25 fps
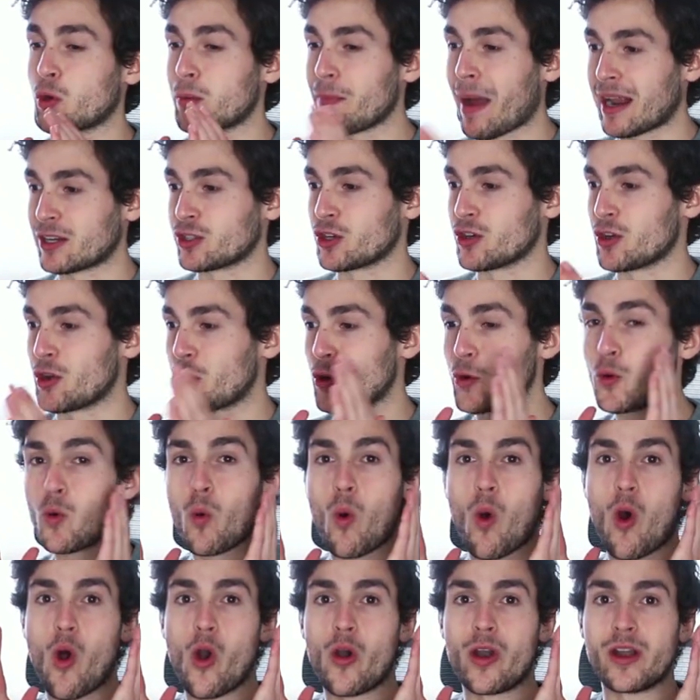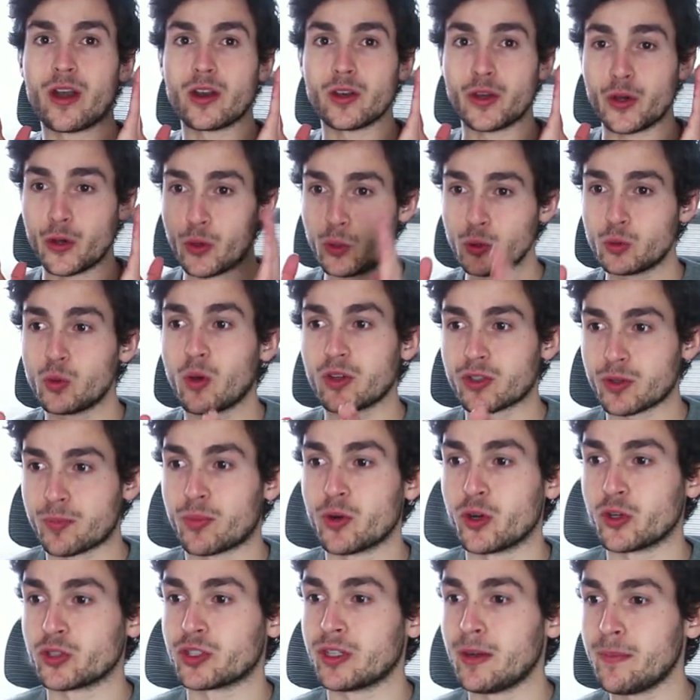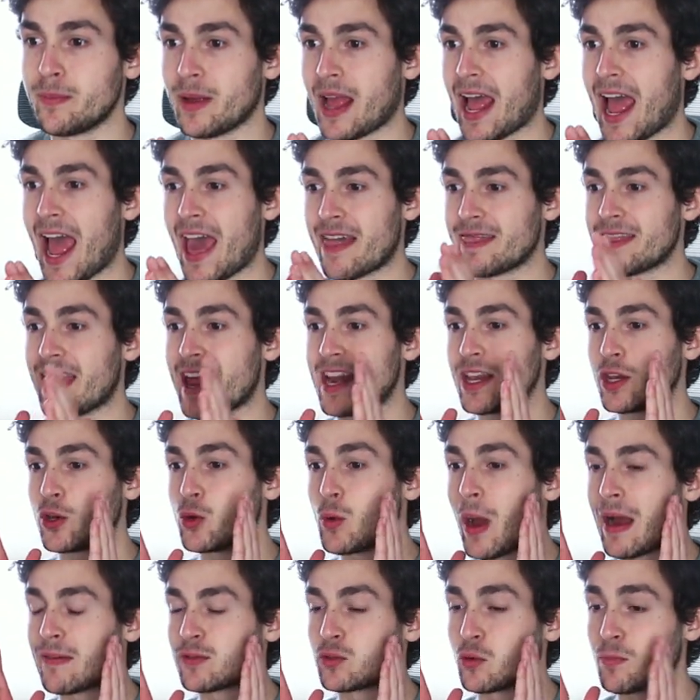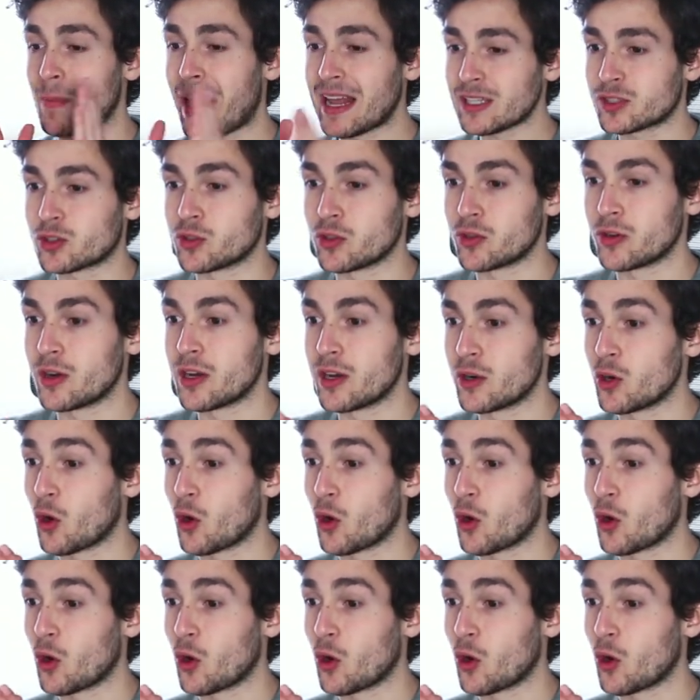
So imagine you are new to entrepreneurship and then you have to master